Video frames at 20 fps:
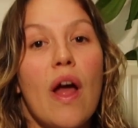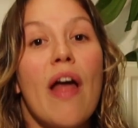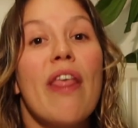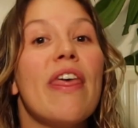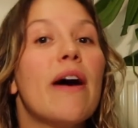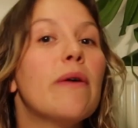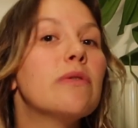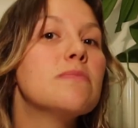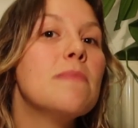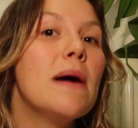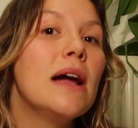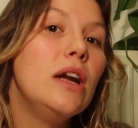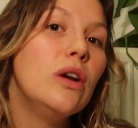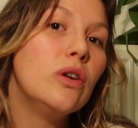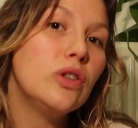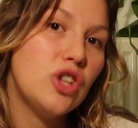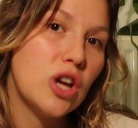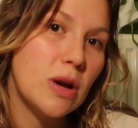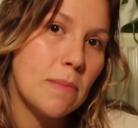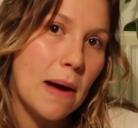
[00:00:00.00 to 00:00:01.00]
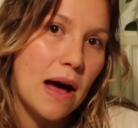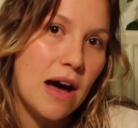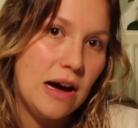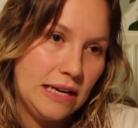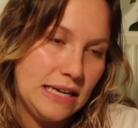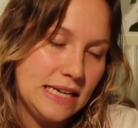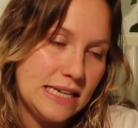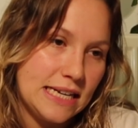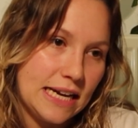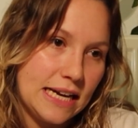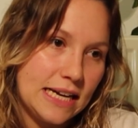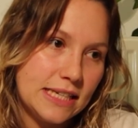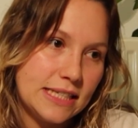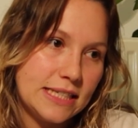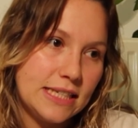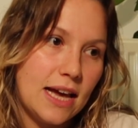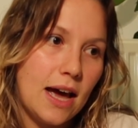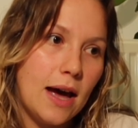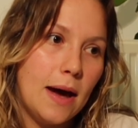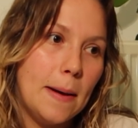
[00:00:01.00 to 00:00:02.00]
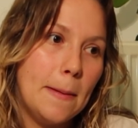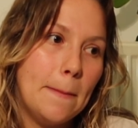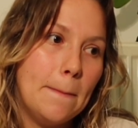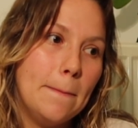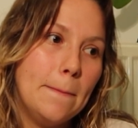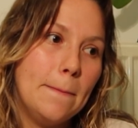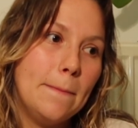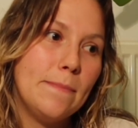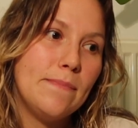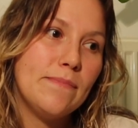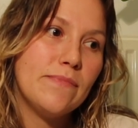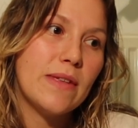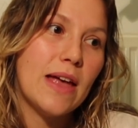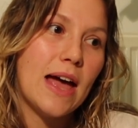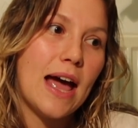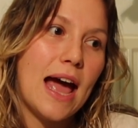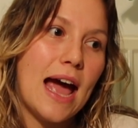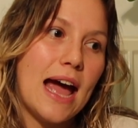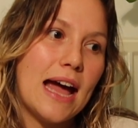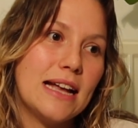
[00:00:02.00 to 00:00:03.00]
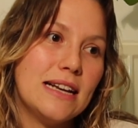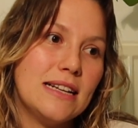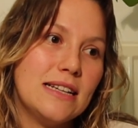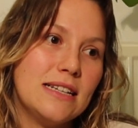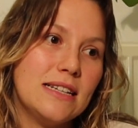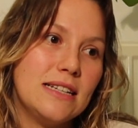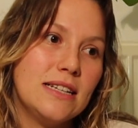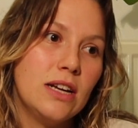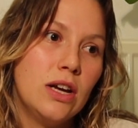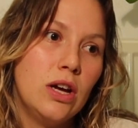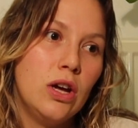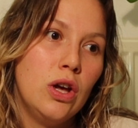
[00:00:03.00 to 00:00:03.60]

that was my logic behind it, and